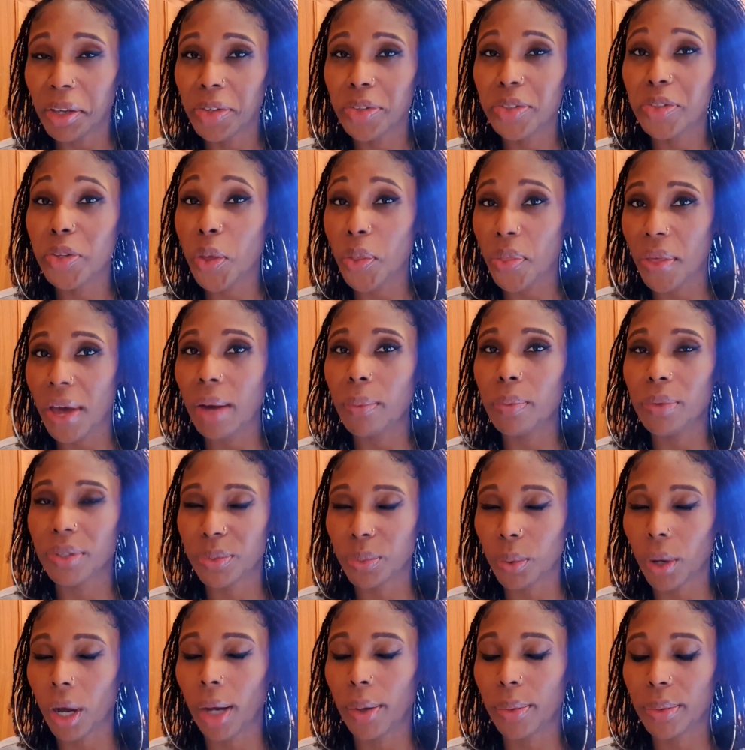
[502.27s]
So that was
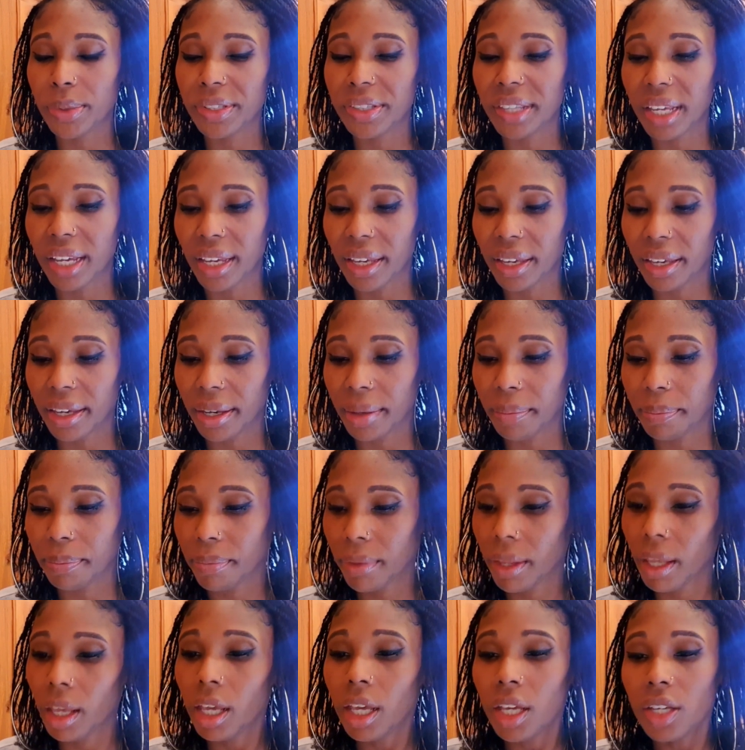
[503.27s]
what I was thinking.
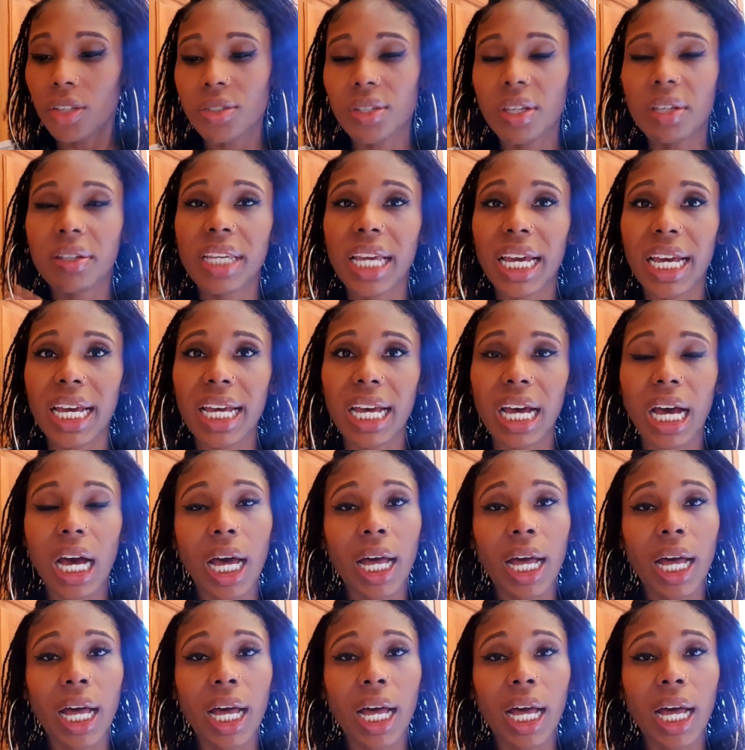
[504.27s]
So yeah,